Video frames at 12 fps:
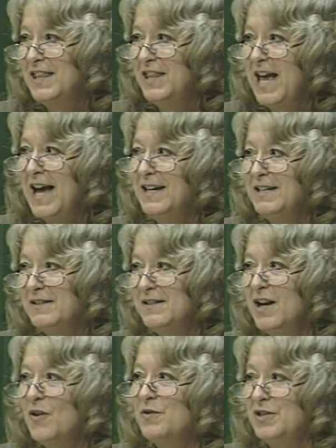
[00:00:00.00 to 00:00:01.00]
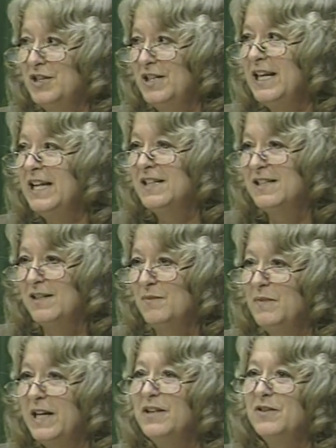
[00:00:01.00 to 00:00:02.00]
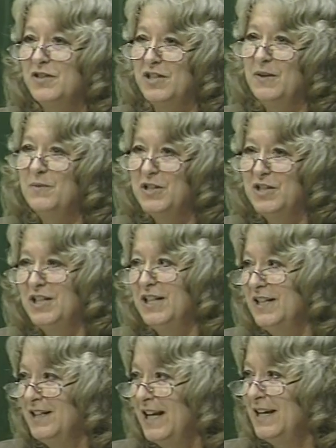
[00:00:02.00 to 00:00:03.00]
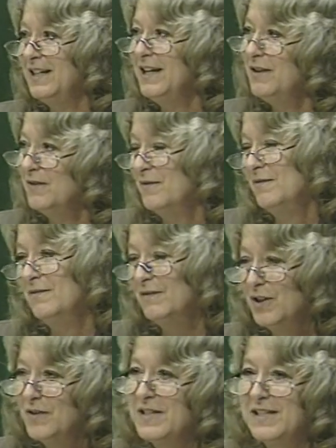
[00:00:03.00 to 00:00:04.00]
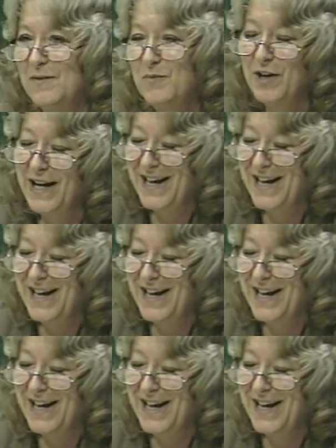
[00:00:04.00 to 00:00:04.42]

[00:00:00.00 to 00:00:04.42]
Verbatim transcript: that notion in some English I wish he had either learned somewhere